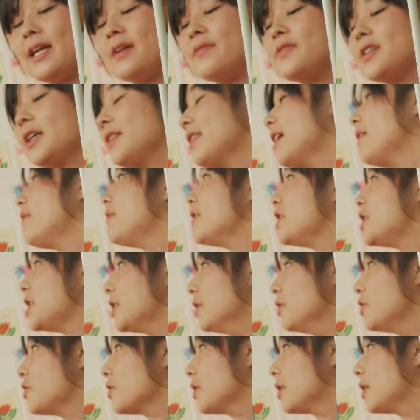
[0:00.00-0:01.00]
have done that for
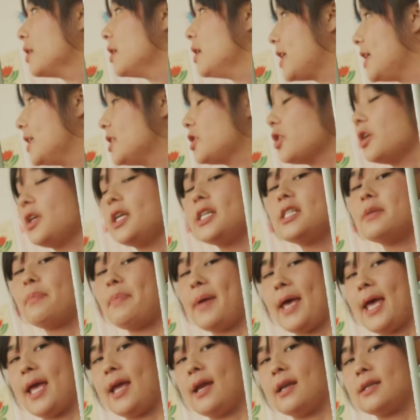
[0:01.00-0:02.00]
children. Kids don't need to
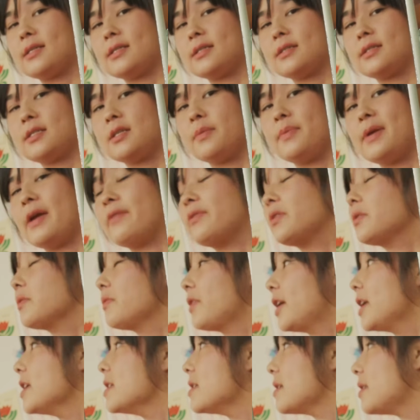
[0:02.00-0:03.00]
paint to be able to
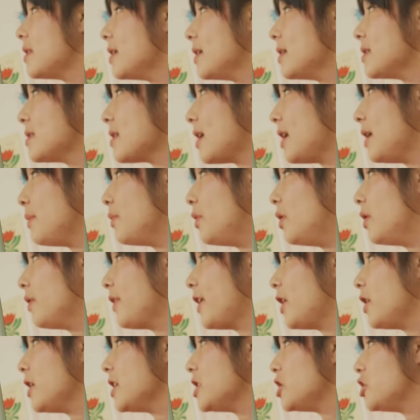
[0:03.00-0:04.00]
render things anymore.
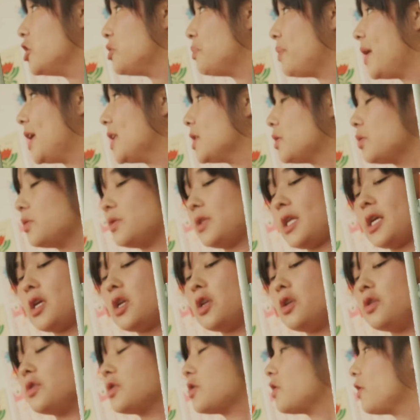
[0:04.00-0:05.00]
They don't need to use pencils, they
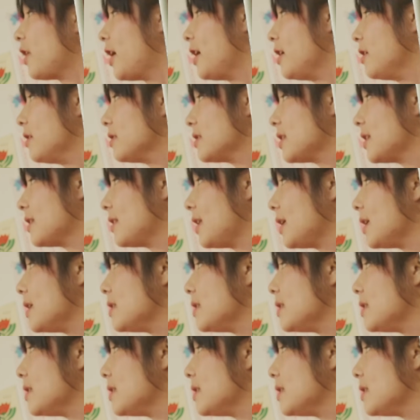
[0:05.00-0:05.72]
can use crayons. Like, that